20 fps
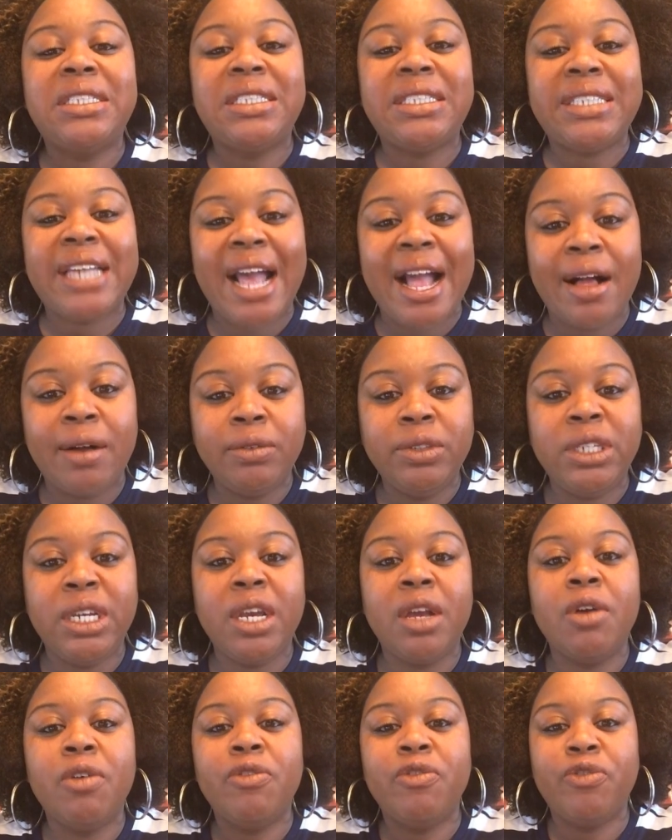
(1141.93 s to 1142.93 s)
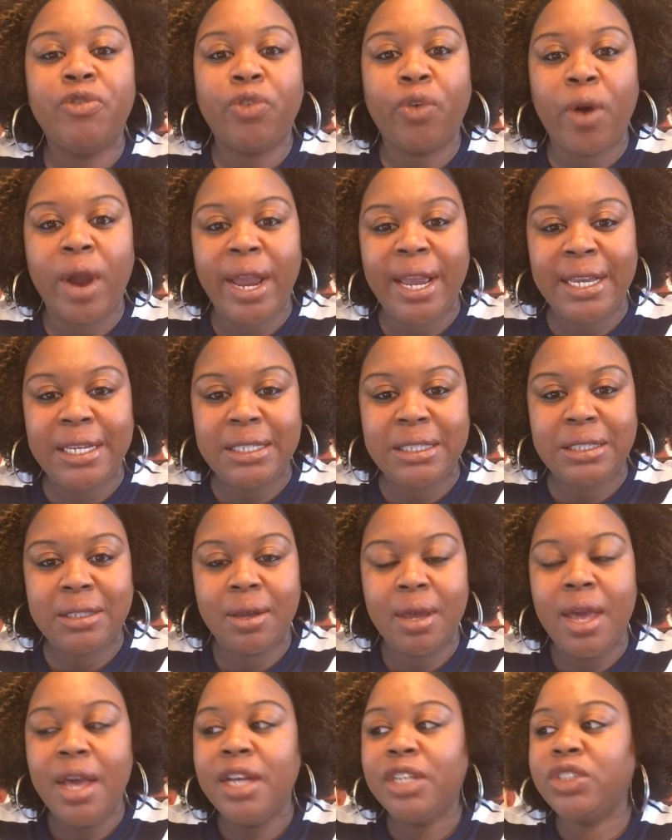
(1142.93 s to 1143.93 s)
sounding phrase.
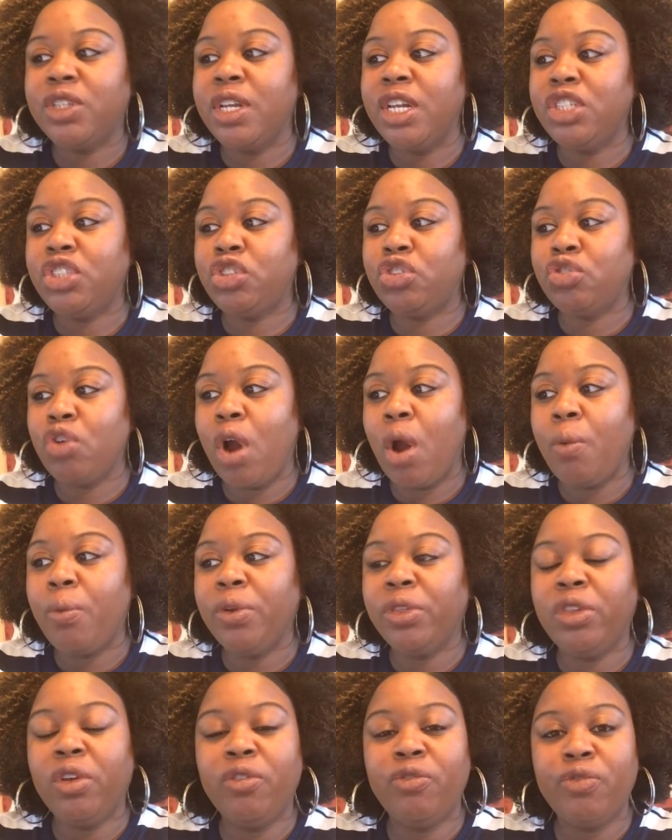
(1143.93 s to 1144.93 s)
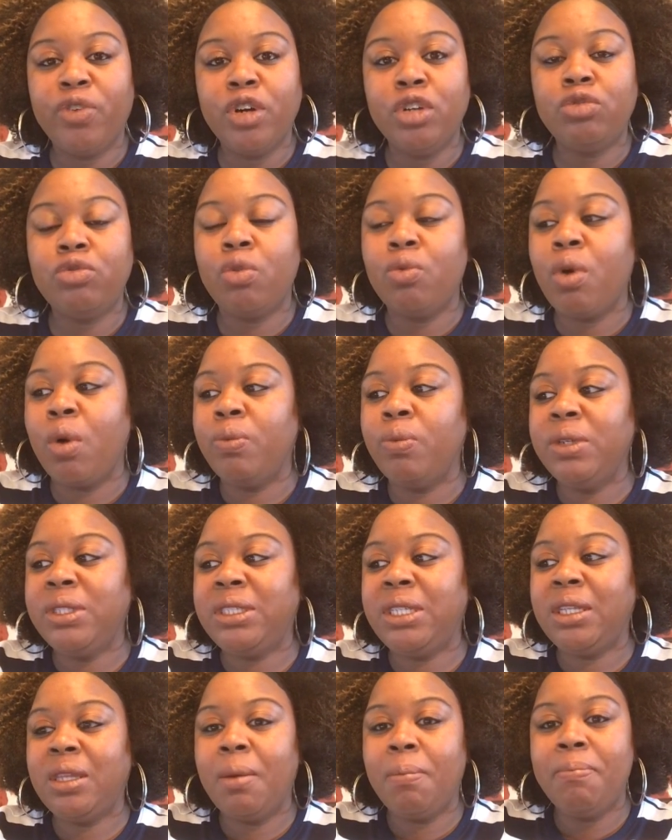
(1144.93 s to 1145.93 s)
So let's start with the first one where we
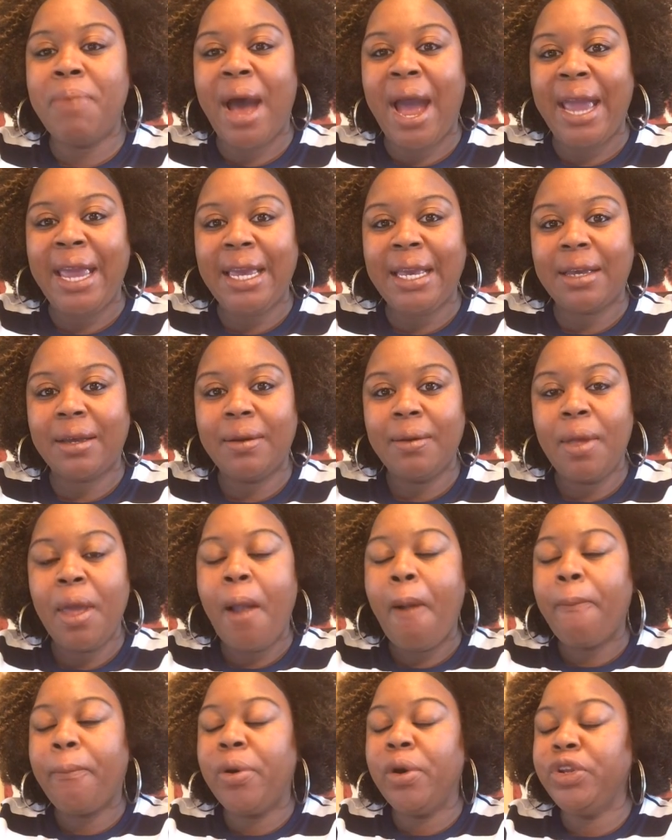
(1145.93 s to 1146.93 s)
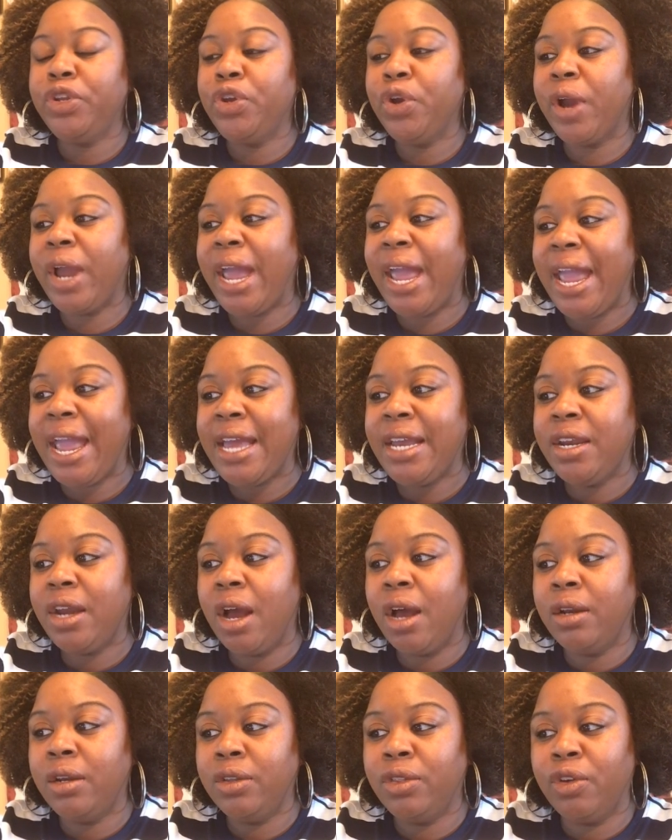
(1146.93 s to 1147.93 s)
see the bike. Put your hand
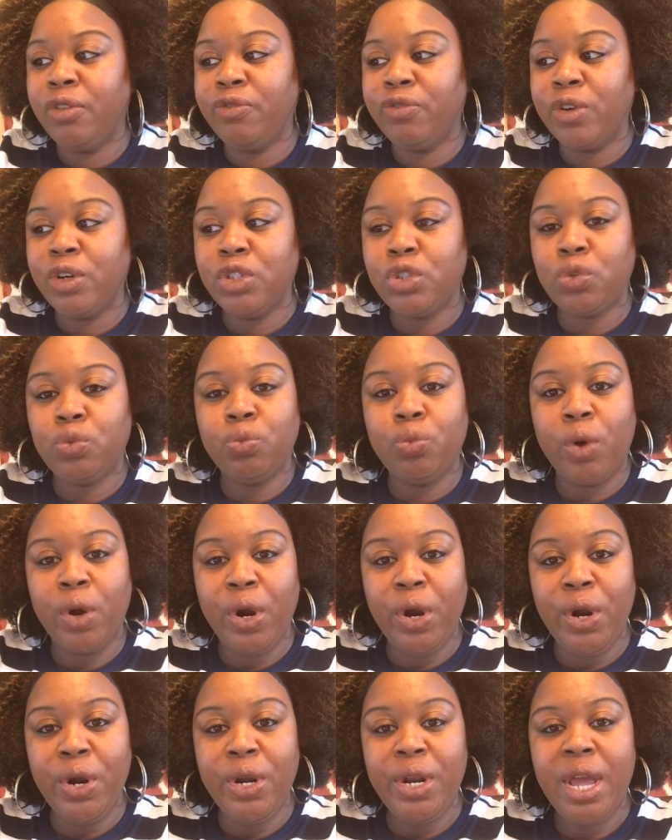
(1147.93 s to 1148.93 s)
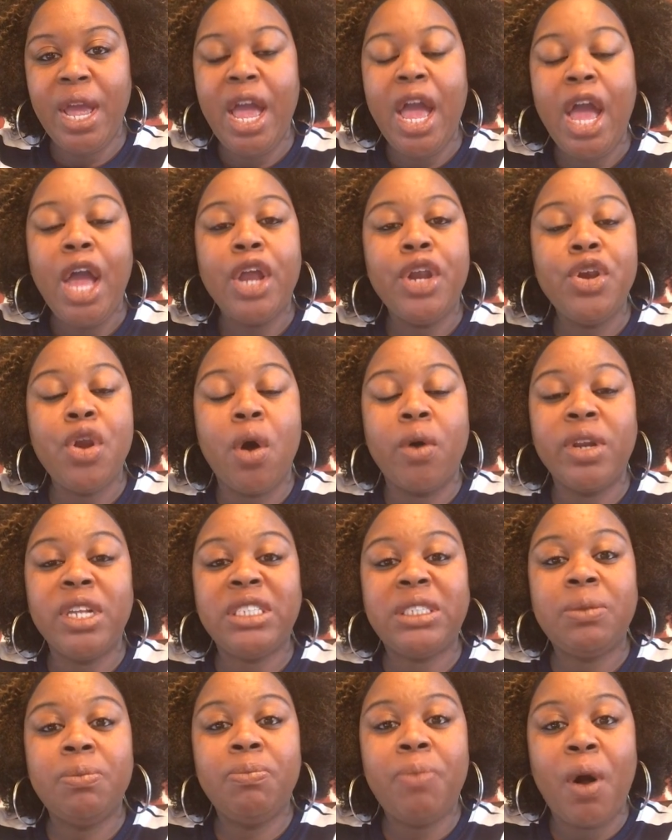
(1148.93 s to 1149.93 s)
under the first word.
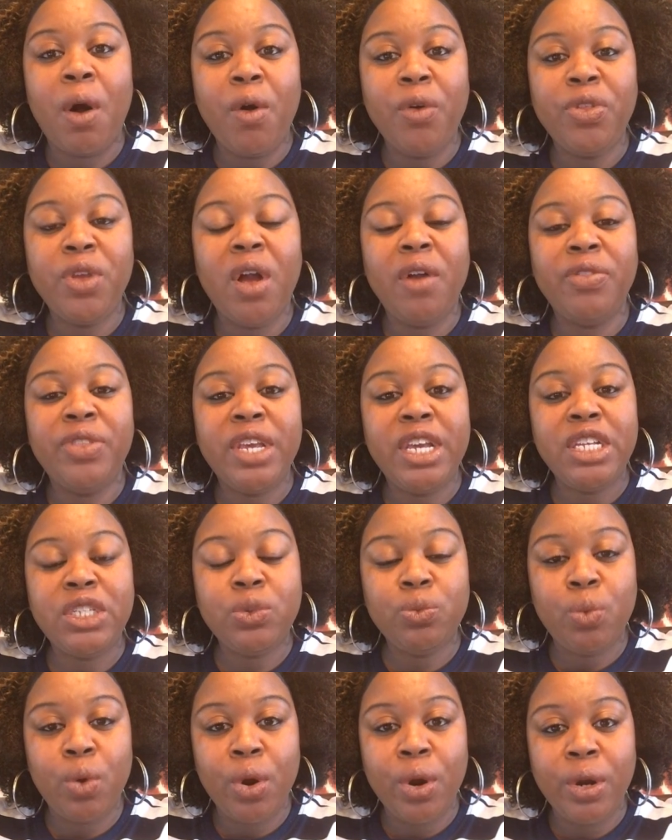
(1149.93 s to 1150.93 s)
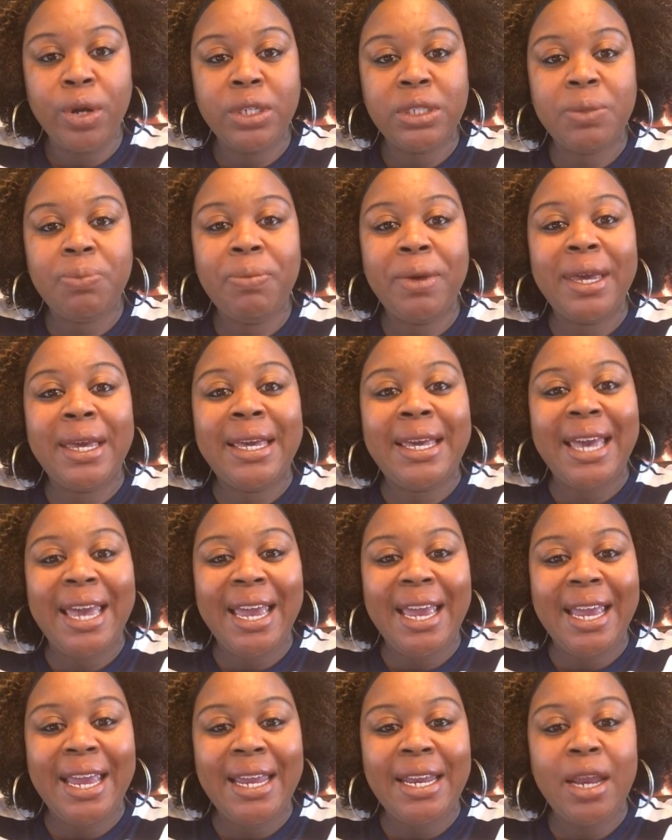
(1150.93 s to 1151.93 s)
Notice both of these words
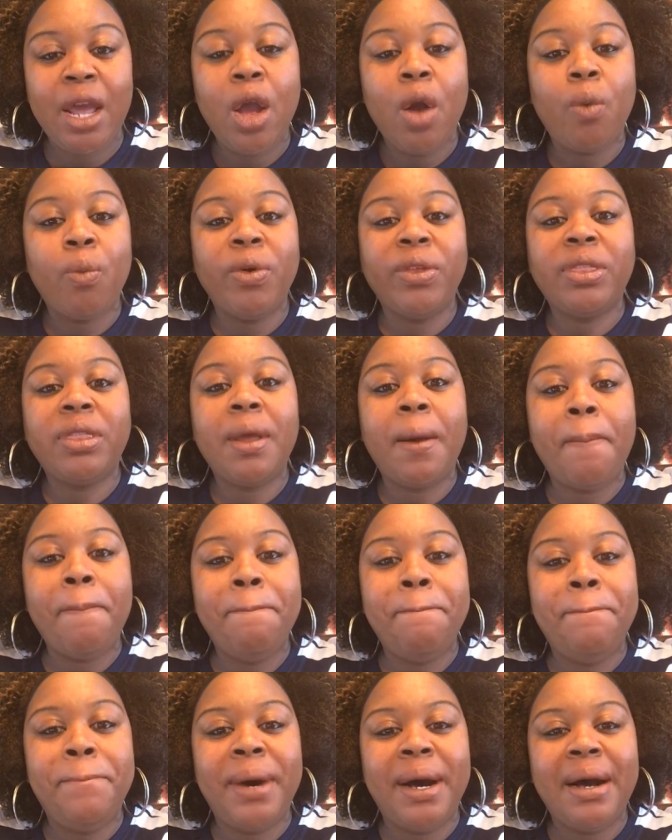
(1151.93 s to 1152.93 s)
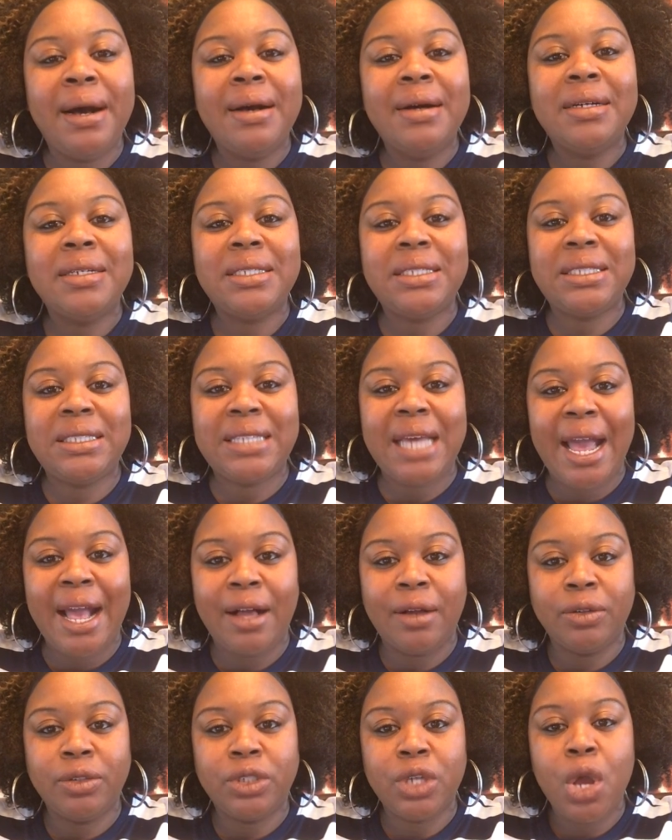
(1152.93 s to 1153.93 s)
begin with the B
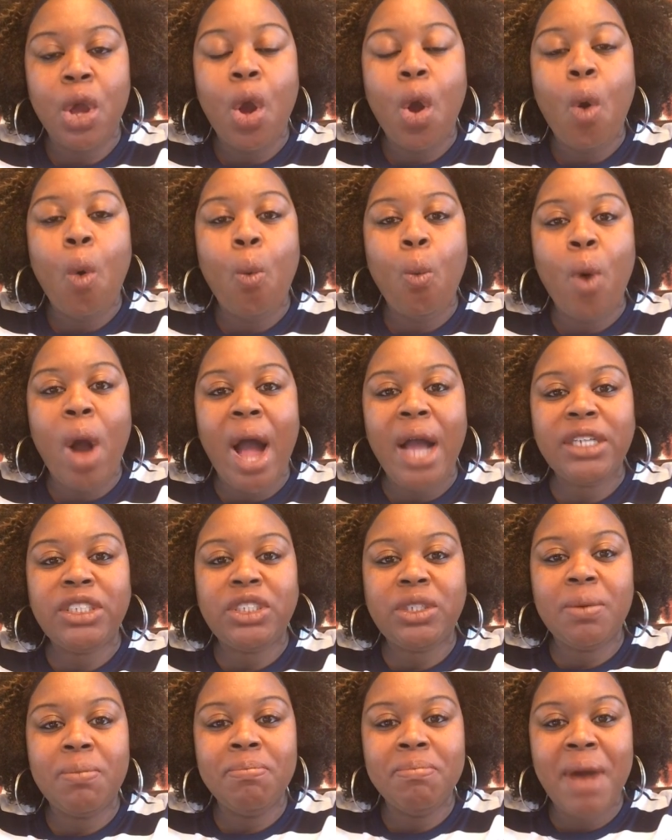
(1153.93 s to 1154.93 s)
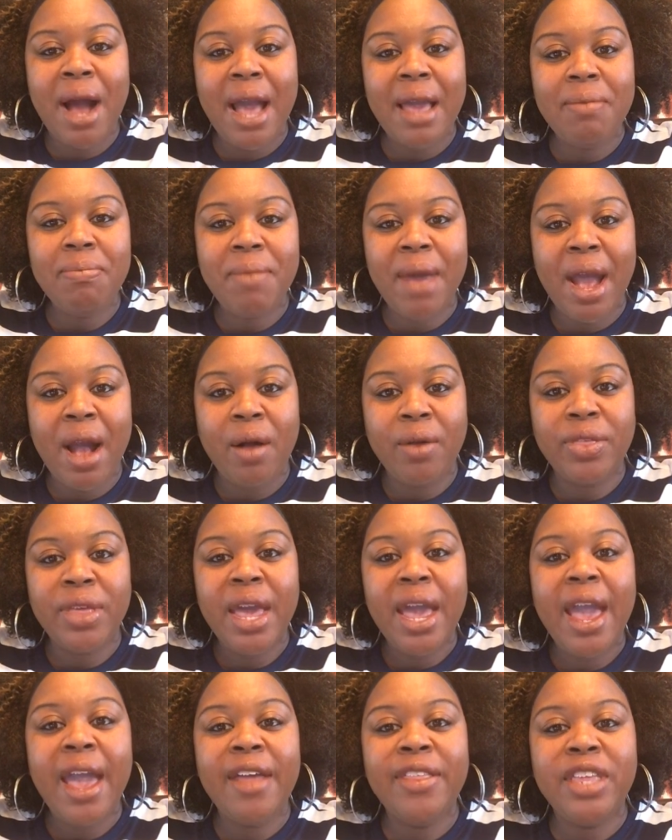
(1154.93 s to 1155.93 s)
sound. Watch my mouth,
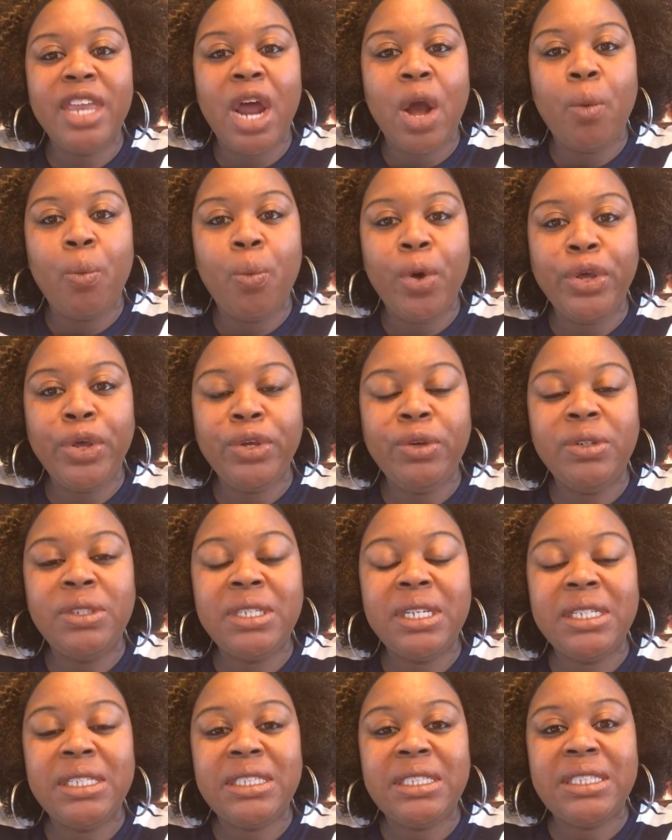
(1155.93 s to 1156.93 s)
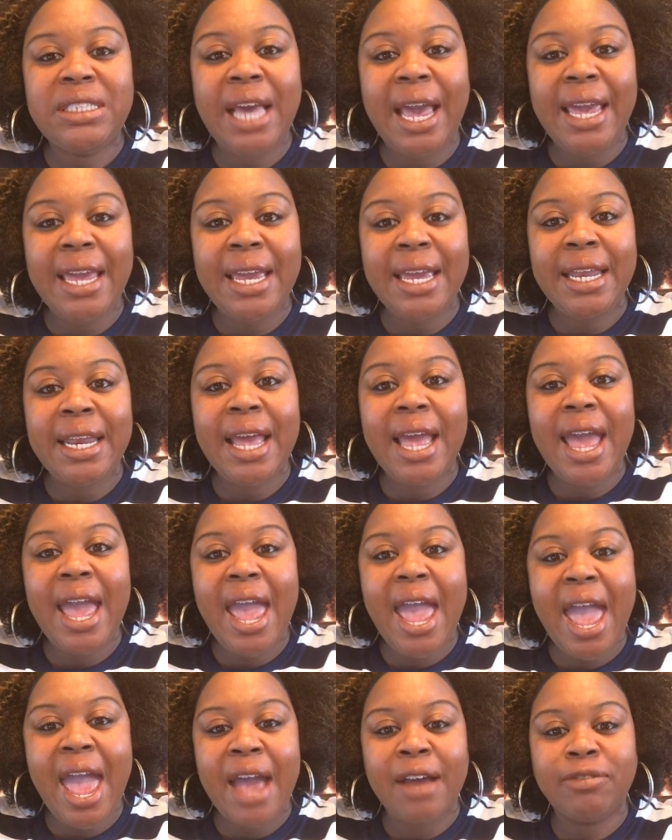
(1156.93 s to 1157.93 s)
and then I want you to say it
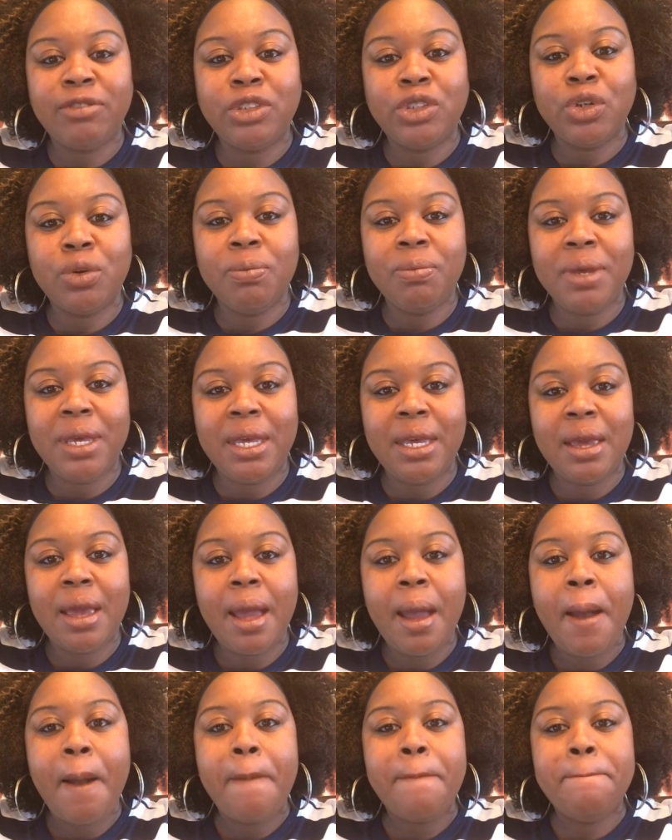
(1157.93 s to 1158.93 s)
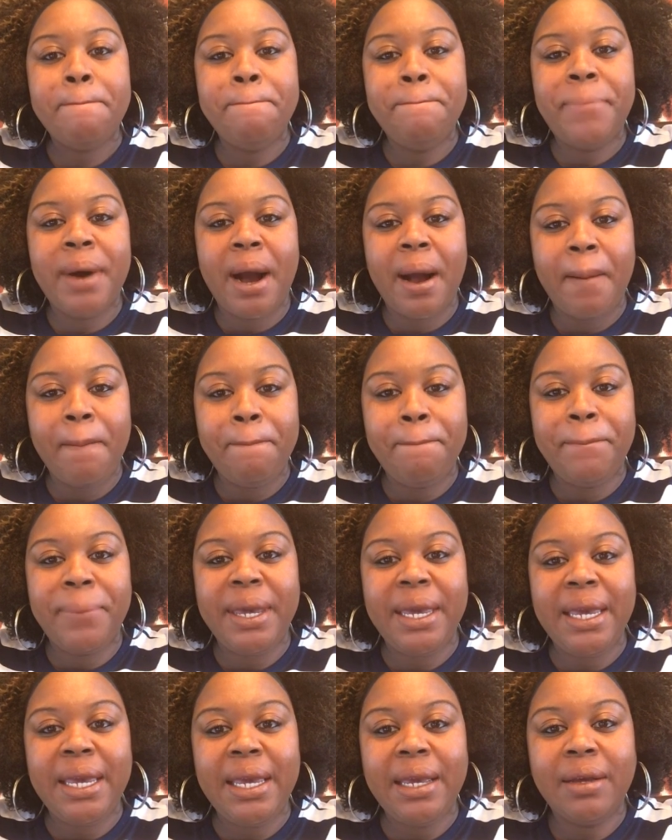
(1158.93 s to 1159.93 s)
after me.
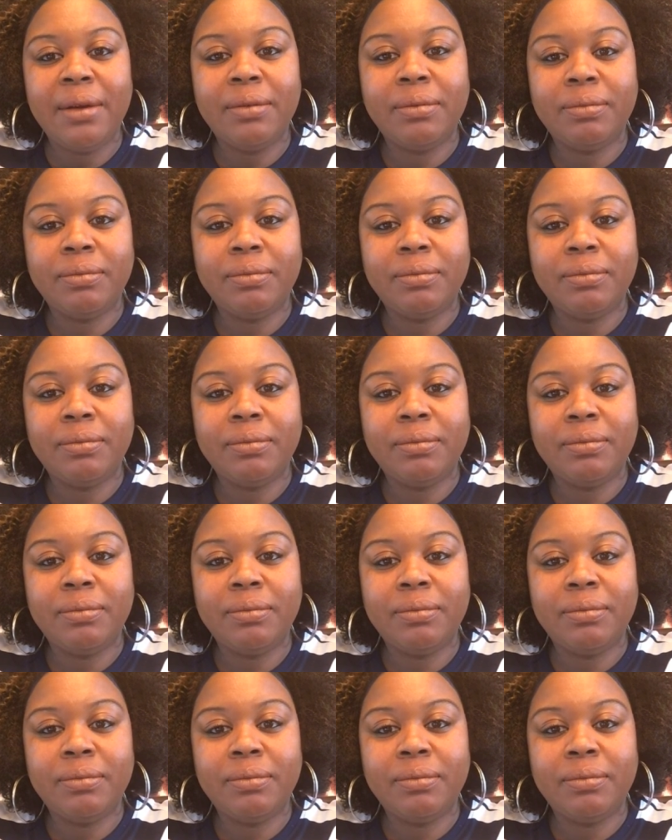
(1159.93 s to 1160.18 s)
Bumpy,